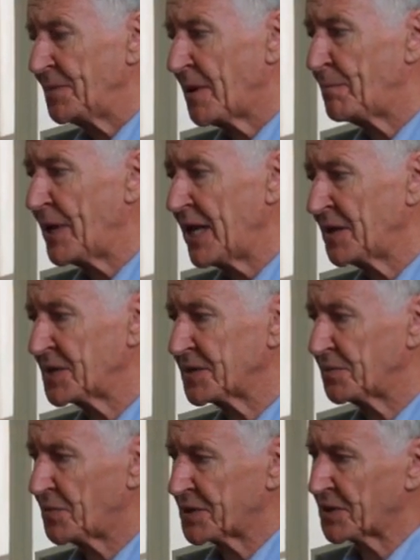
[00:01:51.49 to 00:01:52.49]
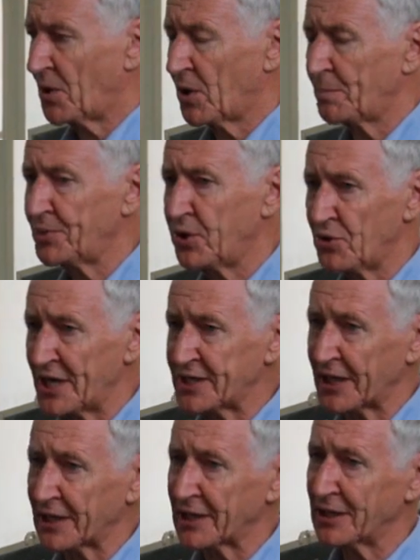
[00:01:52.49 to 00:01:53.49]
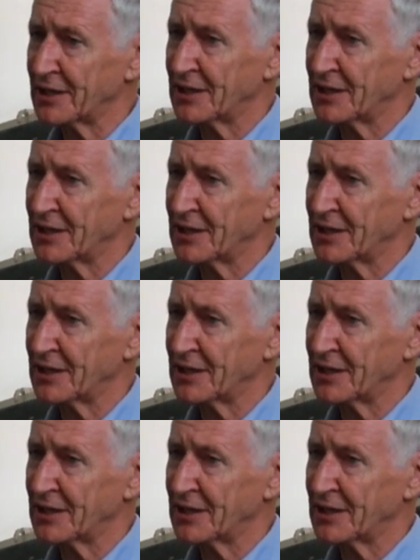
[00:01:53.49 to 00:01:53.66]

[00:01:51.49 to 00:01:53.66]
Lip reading: the pain is what's called pleuritic.